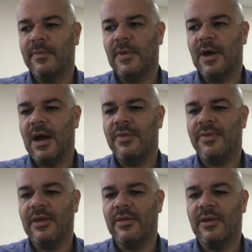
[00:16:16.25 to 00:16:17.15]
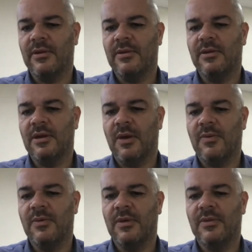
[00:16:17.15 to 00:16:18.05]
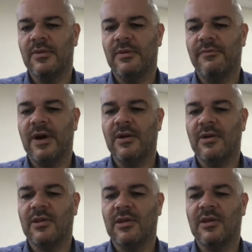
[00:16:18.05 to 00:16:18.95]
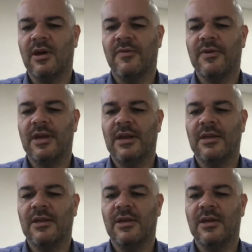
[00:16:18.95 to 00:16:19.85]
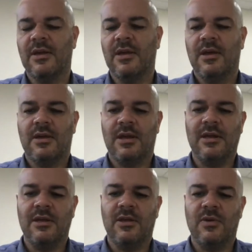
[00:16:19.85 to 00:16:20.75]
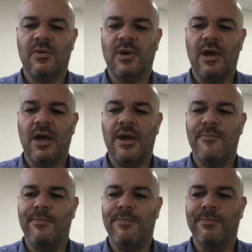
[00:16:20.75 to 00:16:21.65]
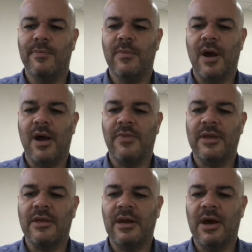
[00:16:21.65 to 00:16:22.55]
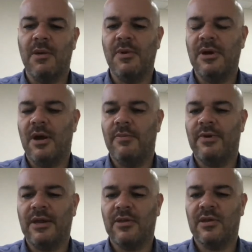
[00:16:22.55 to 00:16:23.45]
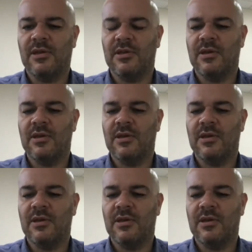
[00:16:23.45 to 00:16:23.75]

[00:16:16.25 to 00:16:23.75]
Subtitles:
I think that, you know, the fungus itself killing you, I think in our practice,